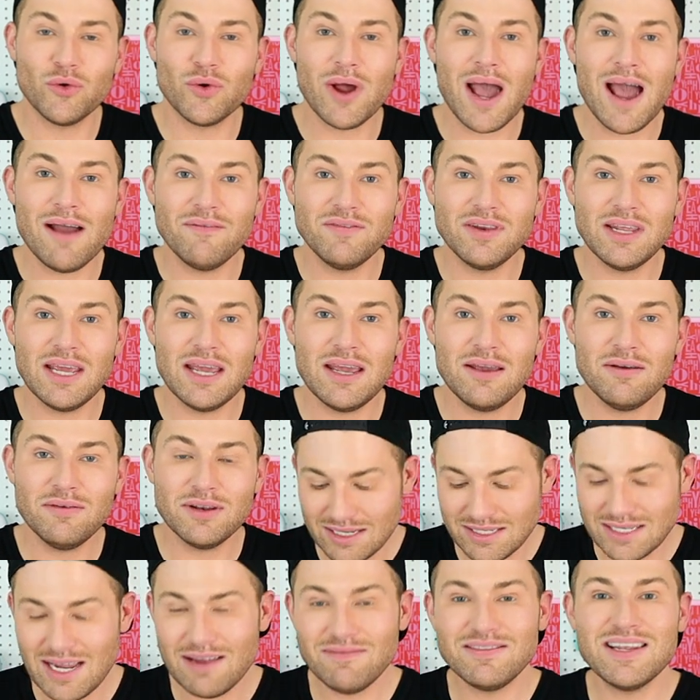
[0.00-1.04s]
CRAFTY to
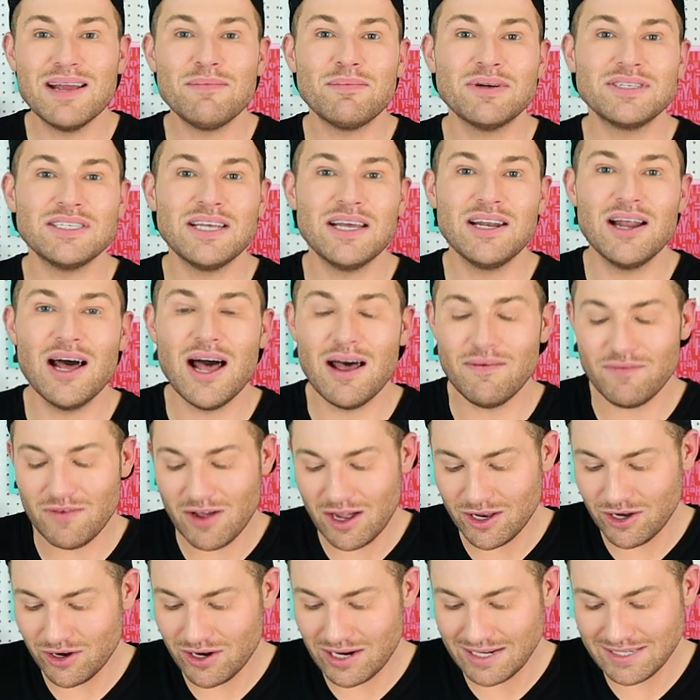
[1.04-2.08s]
save 10% off
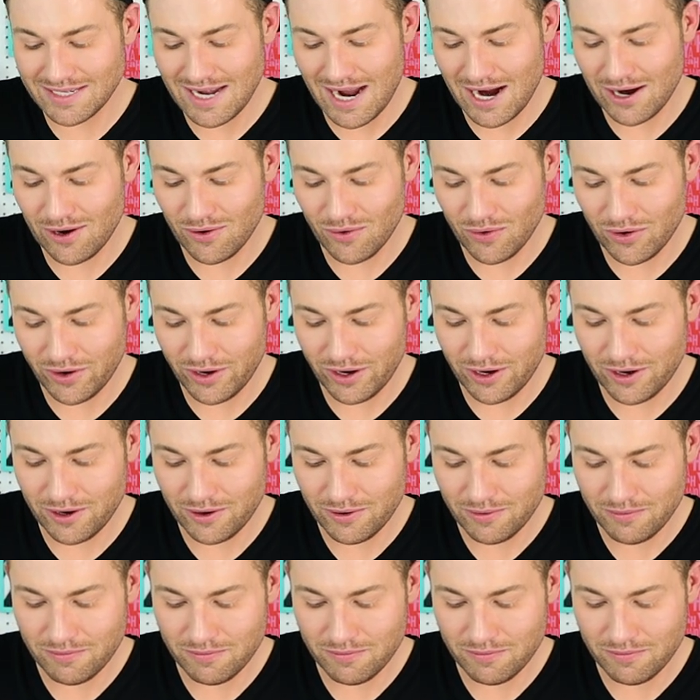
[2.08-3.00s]
on your entire order.